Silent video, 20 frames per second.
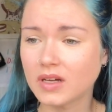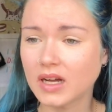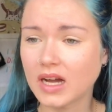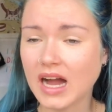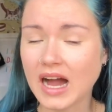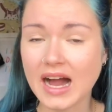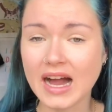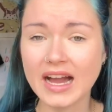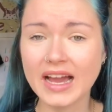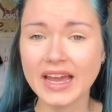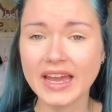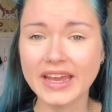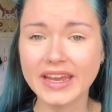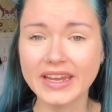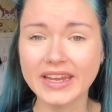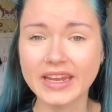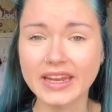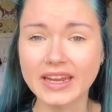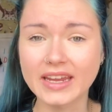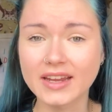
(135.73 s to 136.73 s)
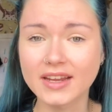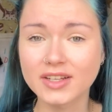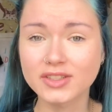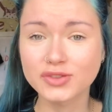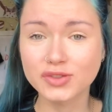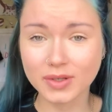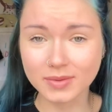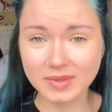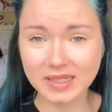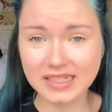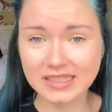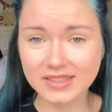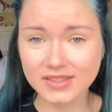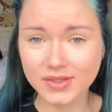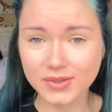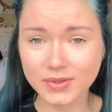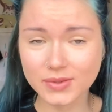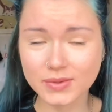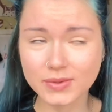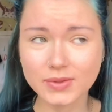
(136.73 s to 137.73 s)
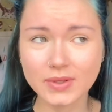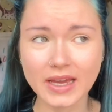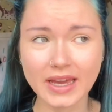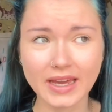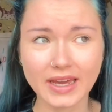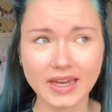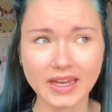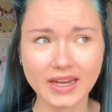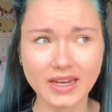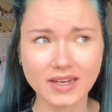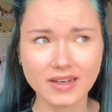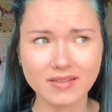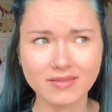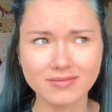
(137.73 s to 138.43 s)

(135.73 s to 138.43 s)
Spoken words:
I dropped out of school at